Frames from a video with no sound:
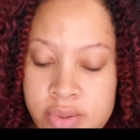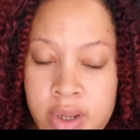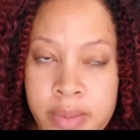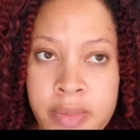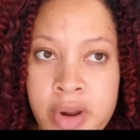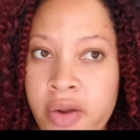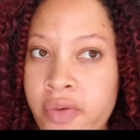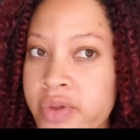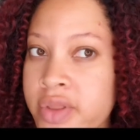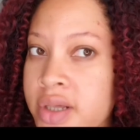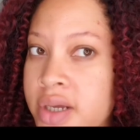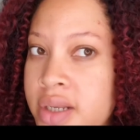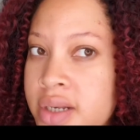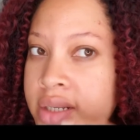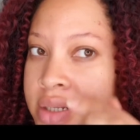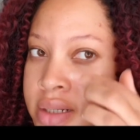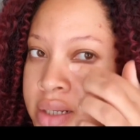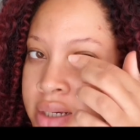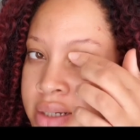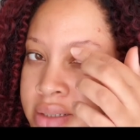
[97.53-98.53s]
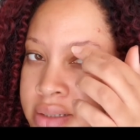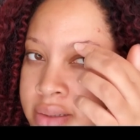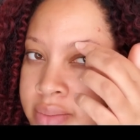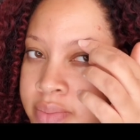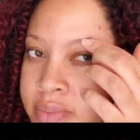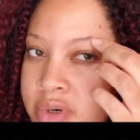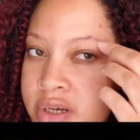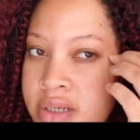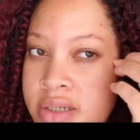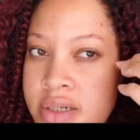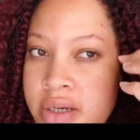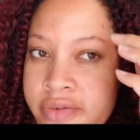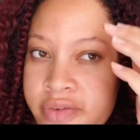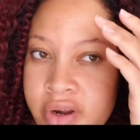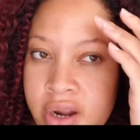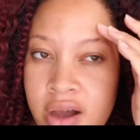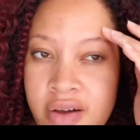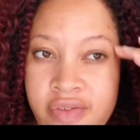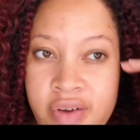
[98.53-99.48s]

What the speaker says: I'm not really gonna dust much of it off.